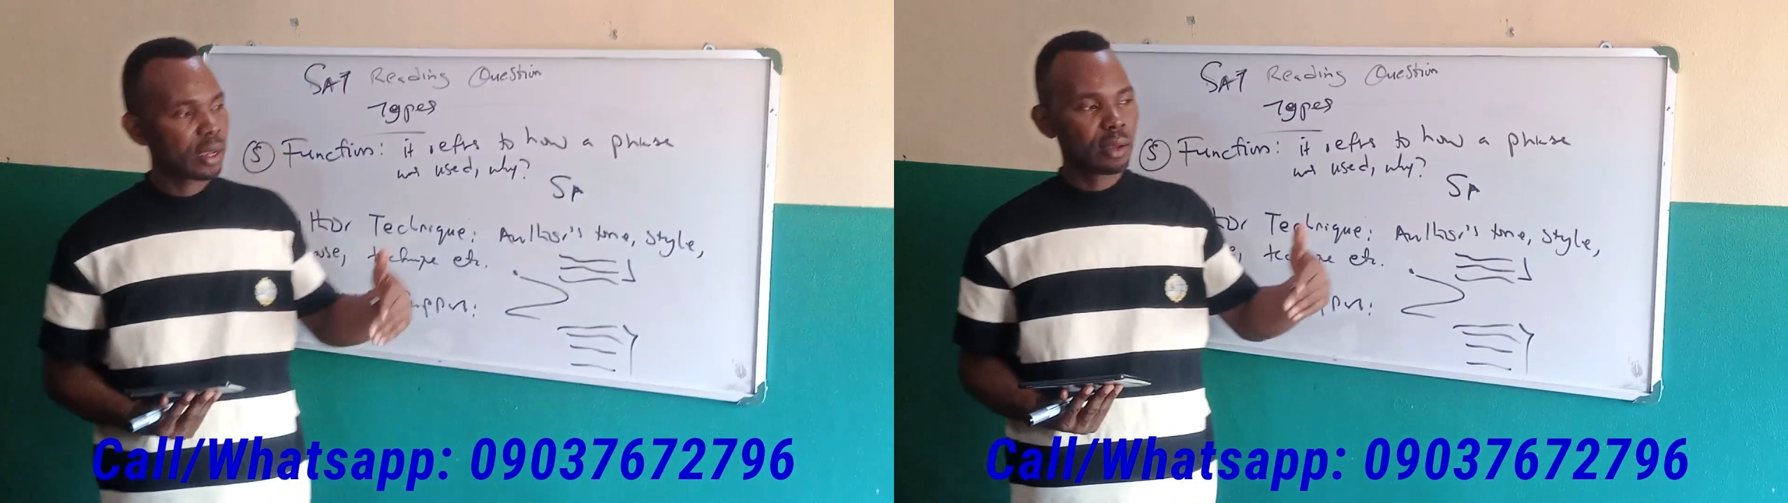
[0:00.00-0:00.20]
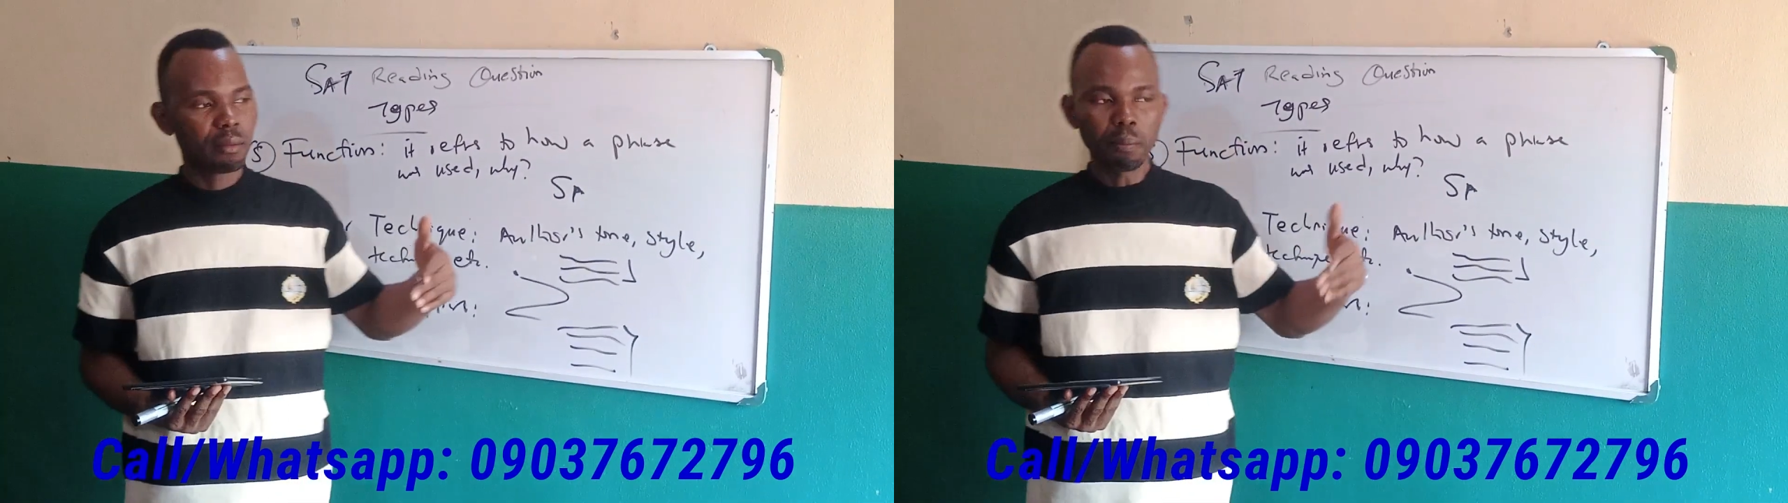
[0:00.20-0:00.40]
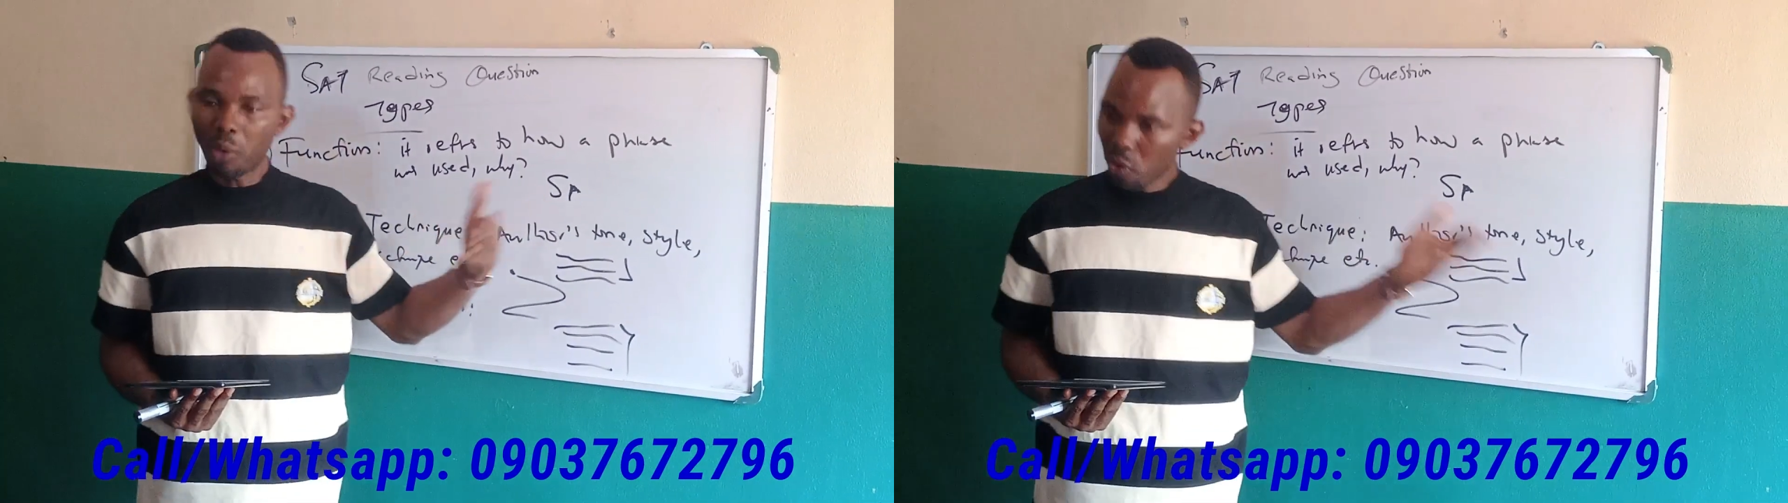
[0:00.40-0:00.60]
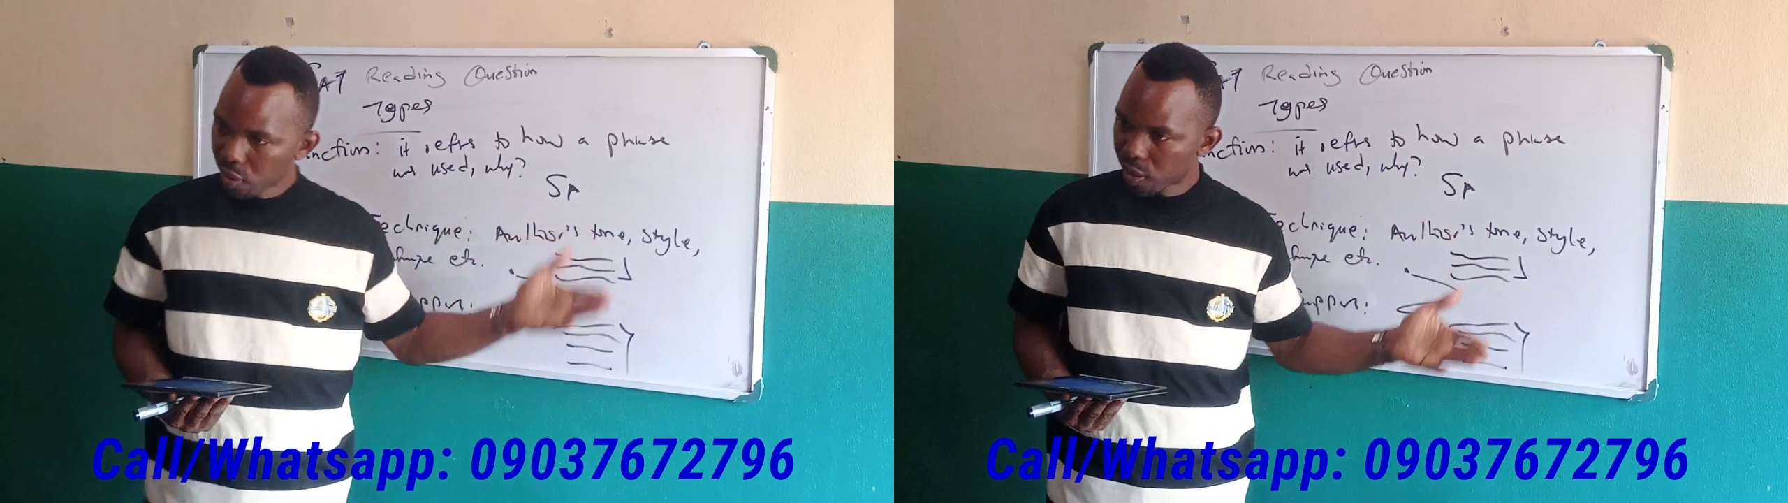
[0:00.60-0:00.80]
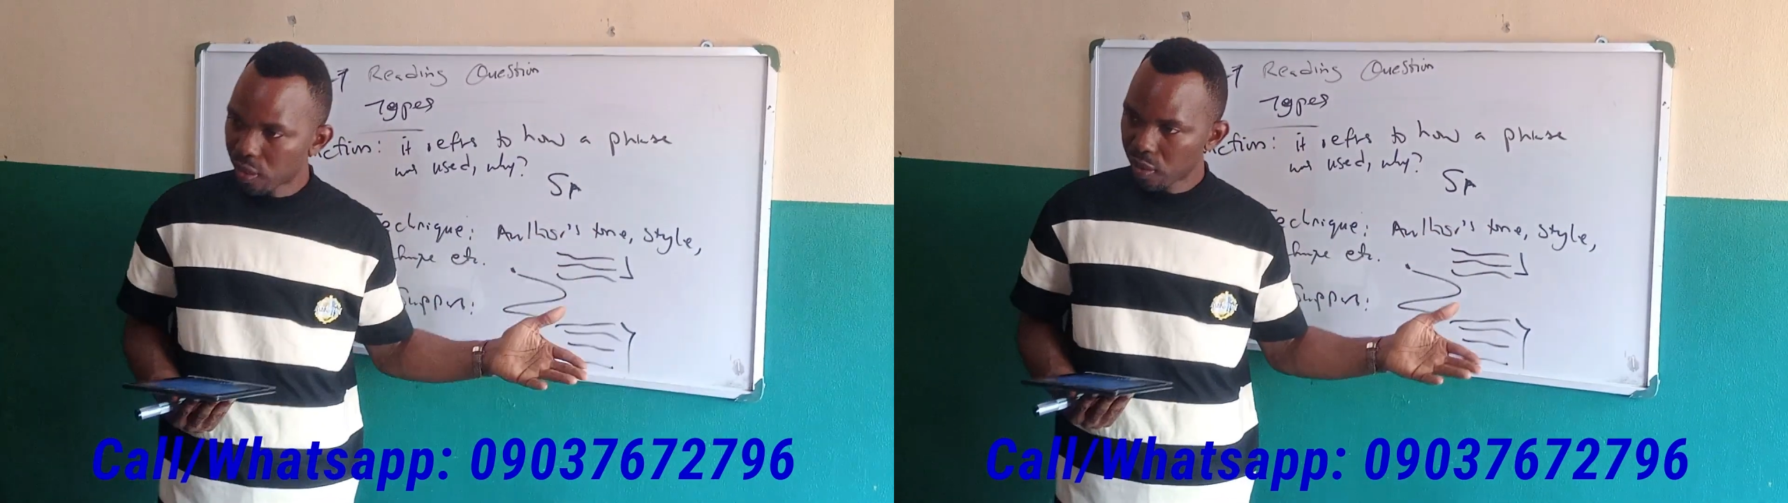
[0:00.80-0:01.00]
but,
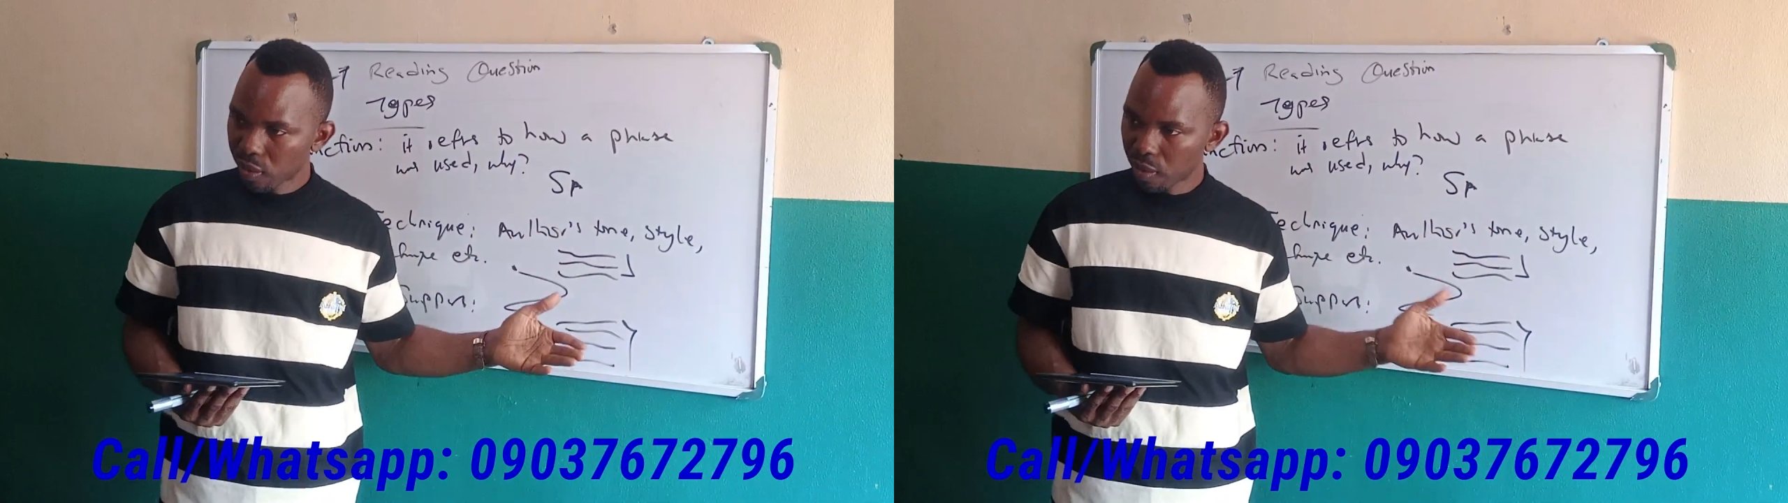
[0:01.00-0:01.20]
something